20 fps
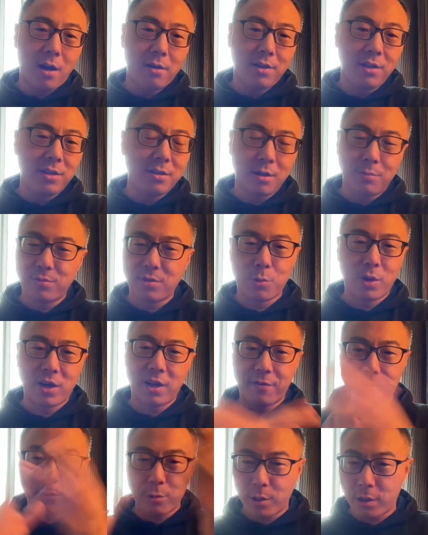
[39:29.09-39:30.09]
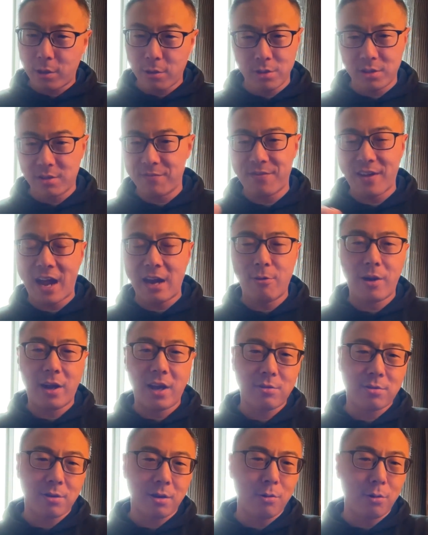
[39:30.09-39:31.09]
in terms of whatever we call it, the
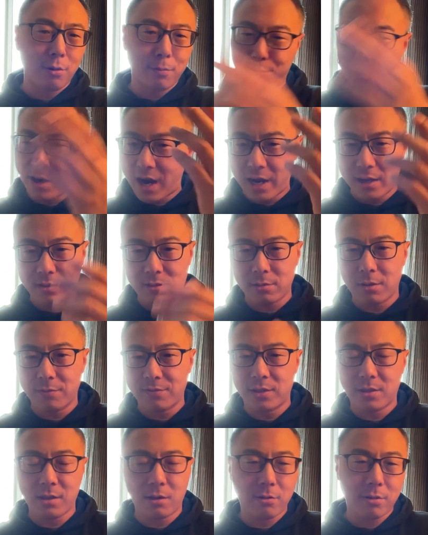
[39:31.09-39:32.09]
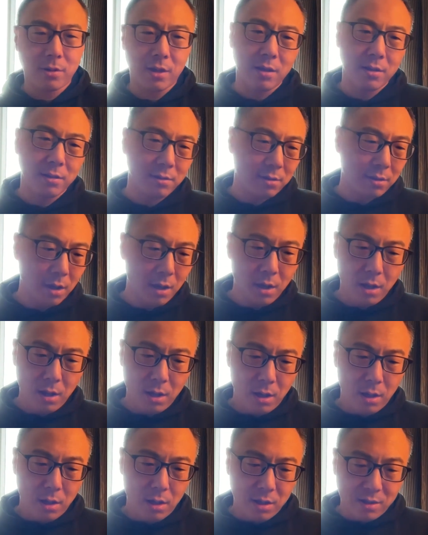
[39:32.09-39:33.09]
valuation or price of the tokens,
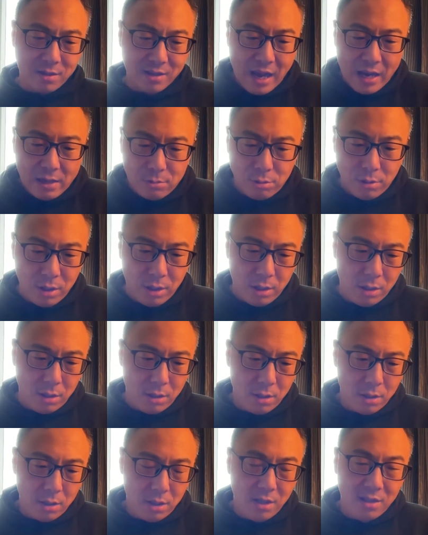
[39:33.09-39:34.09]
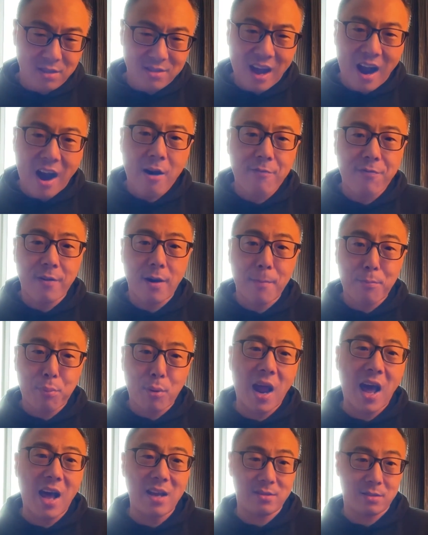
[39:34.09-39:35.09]
it's alpha
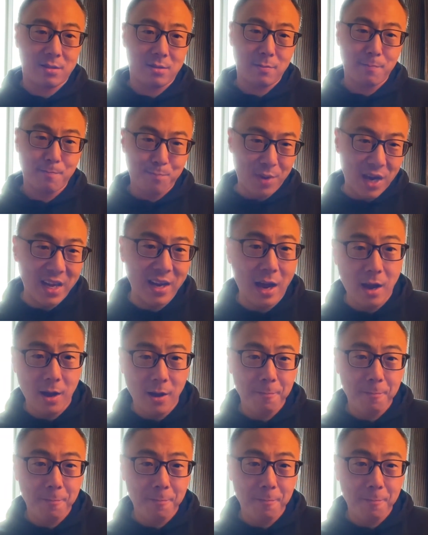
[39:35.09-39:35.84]
plus beta.